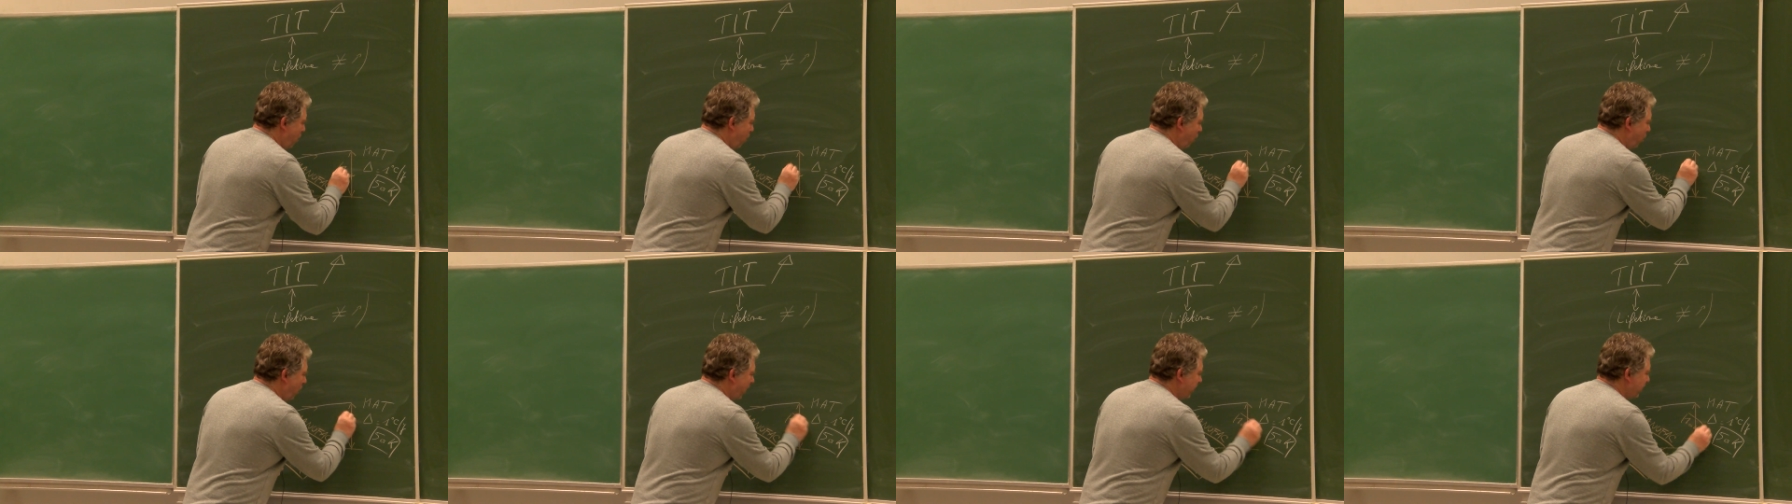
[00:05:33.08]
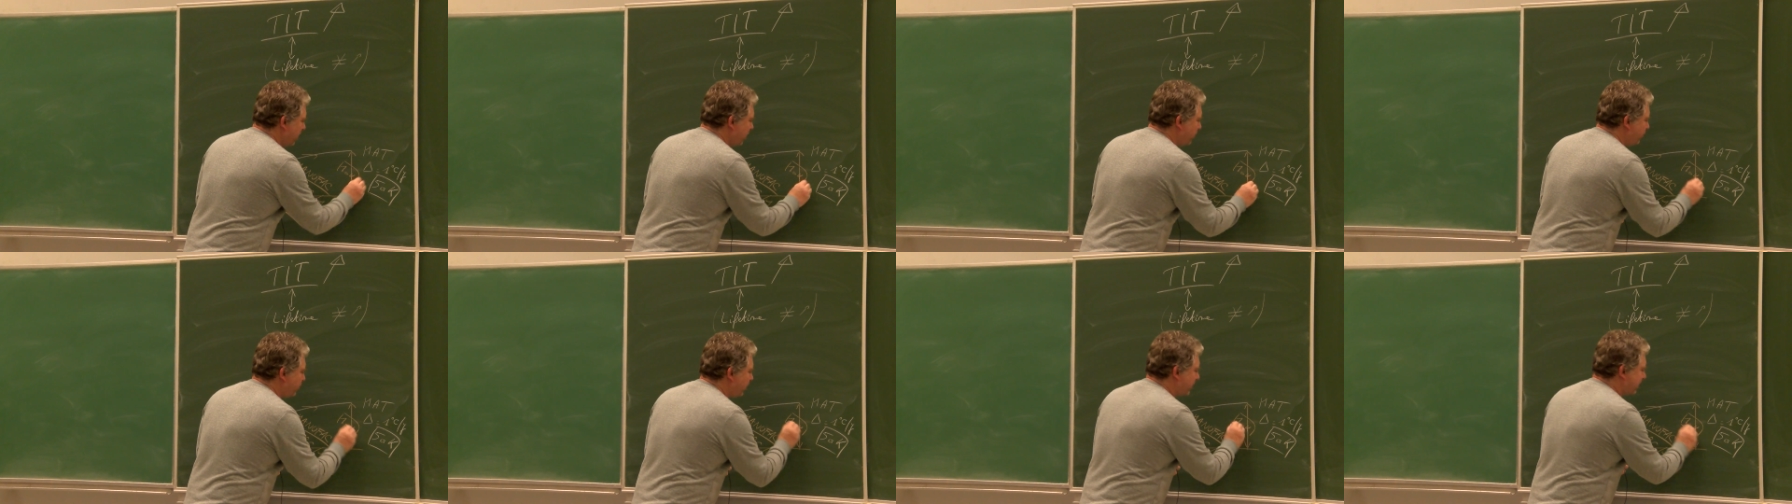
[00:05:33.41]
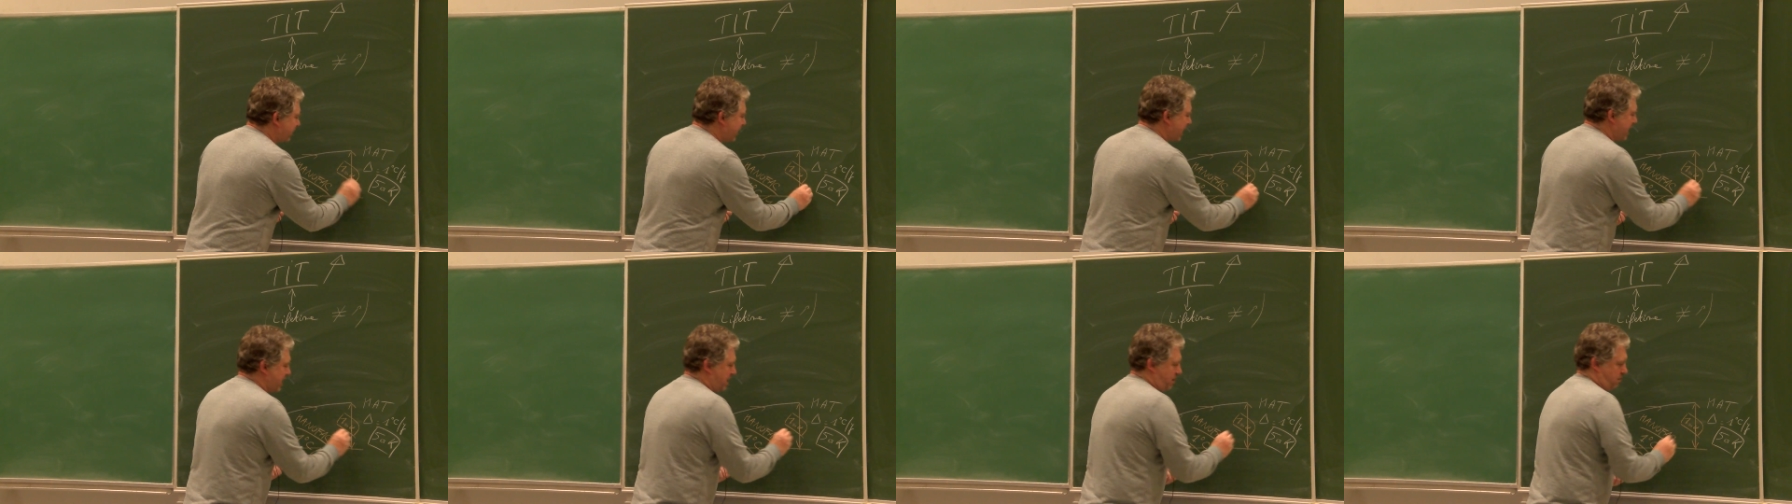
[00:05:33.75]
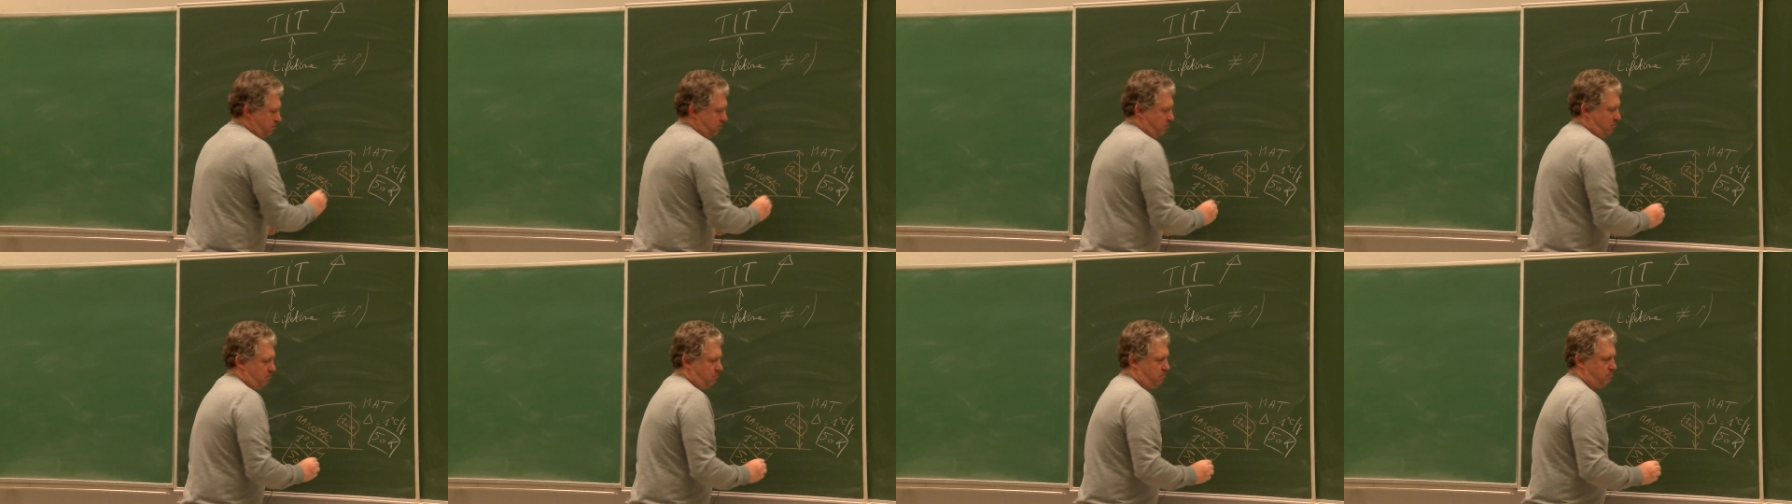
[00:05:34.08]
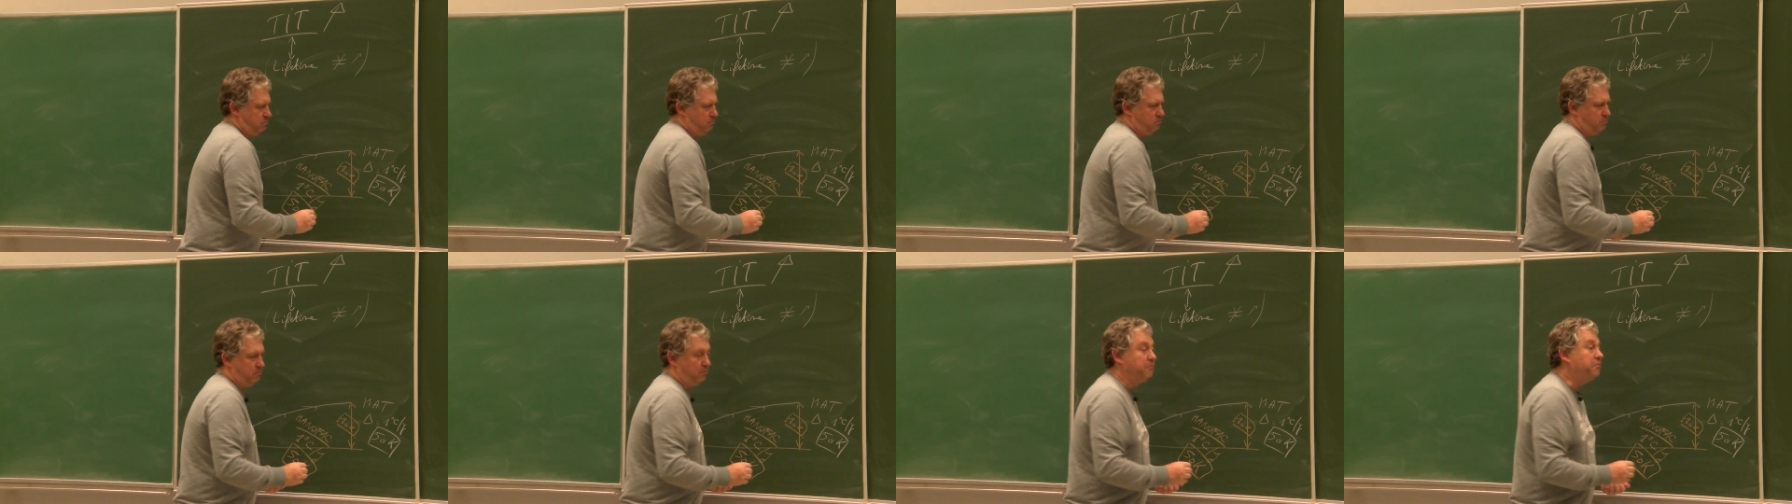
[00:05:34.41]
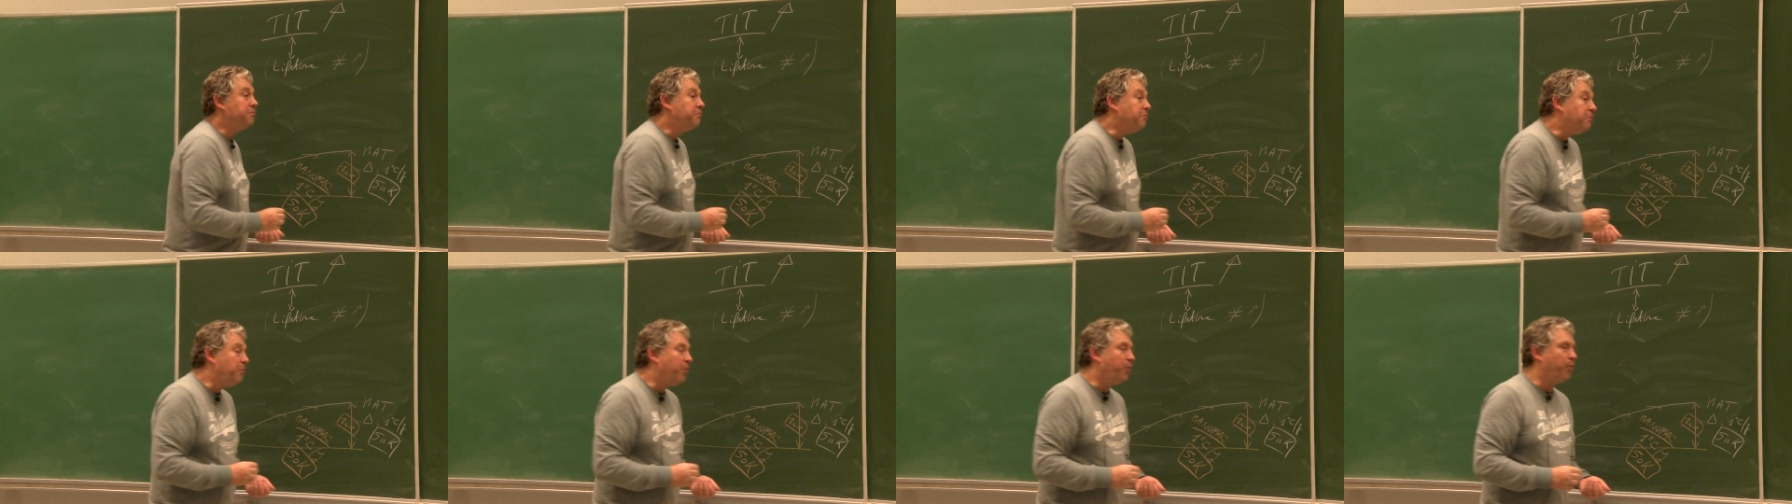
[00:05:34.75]
100K.
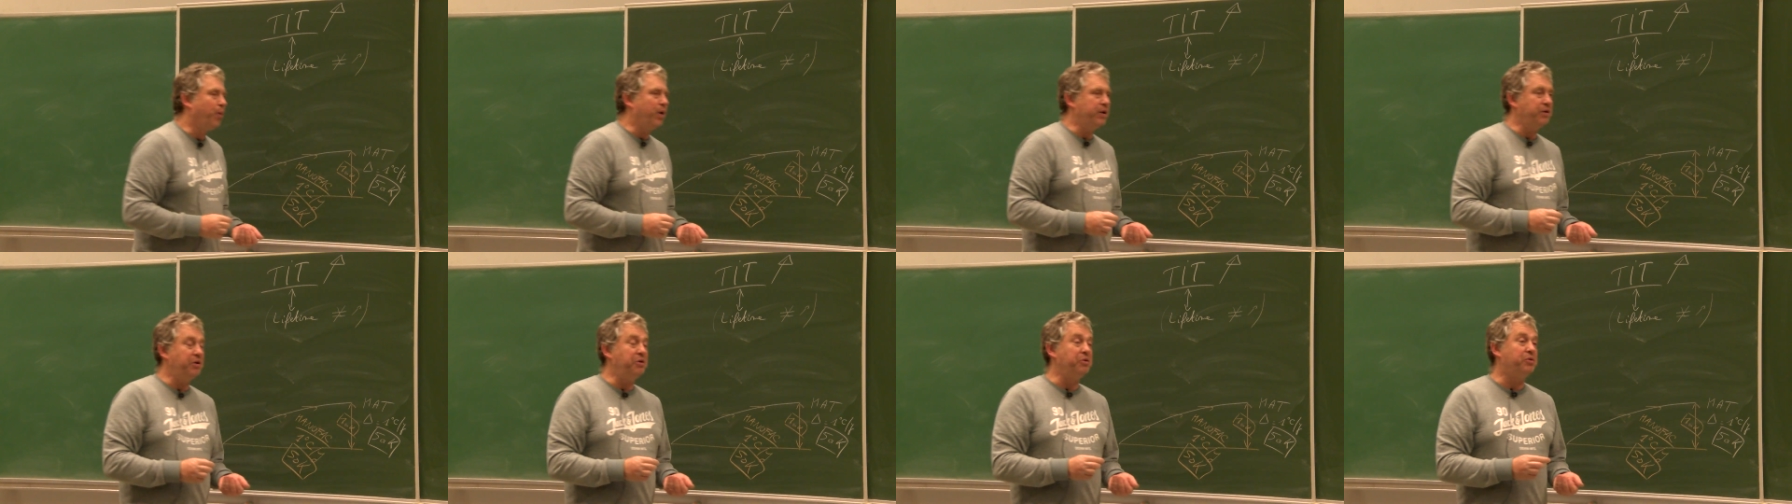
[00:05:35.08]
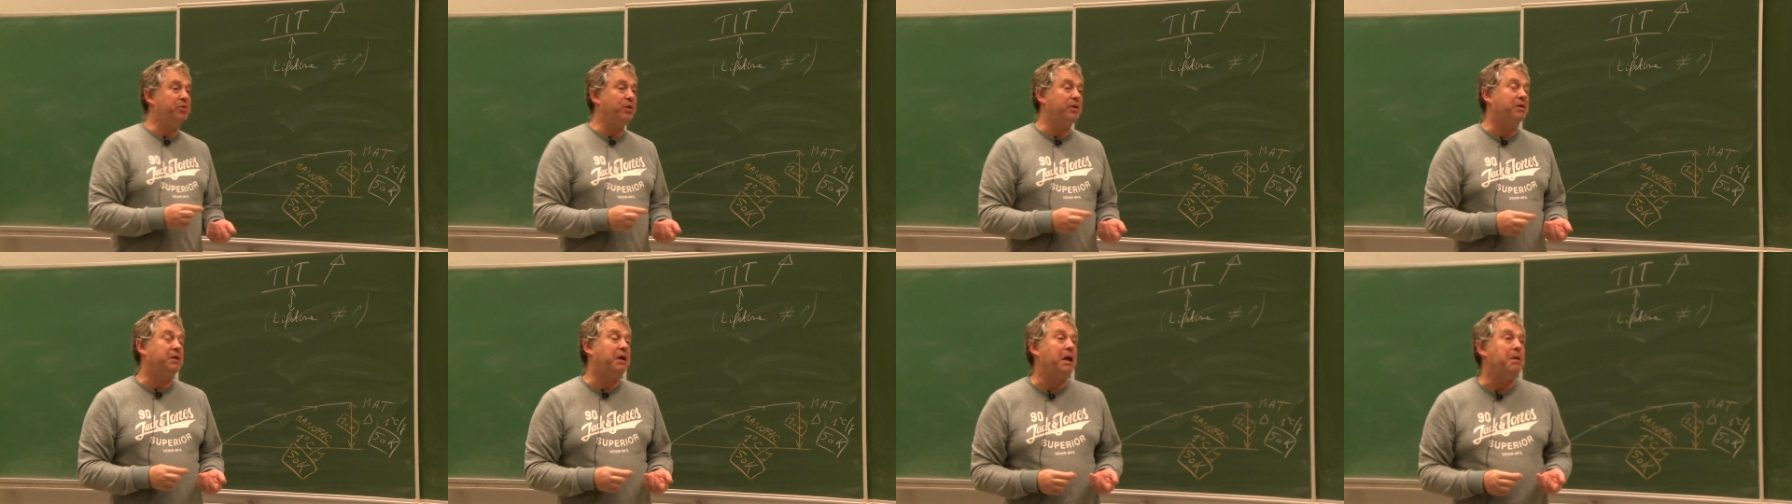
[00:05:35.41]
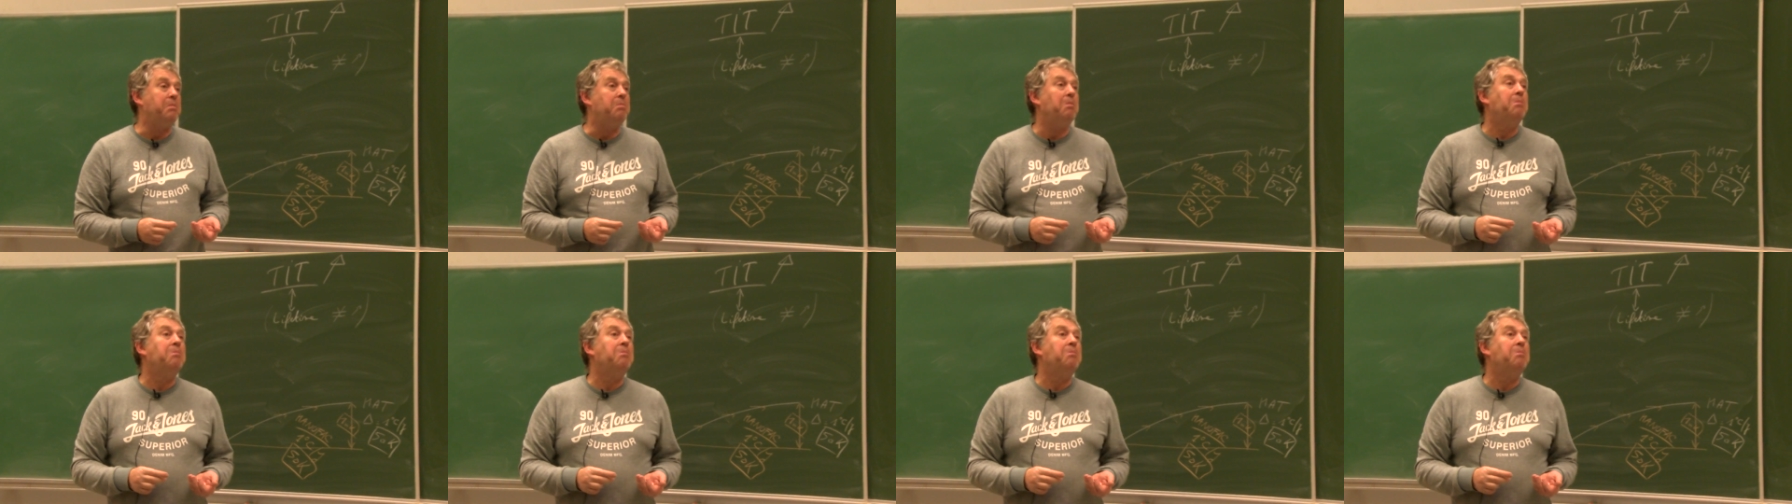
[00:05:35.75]
100K.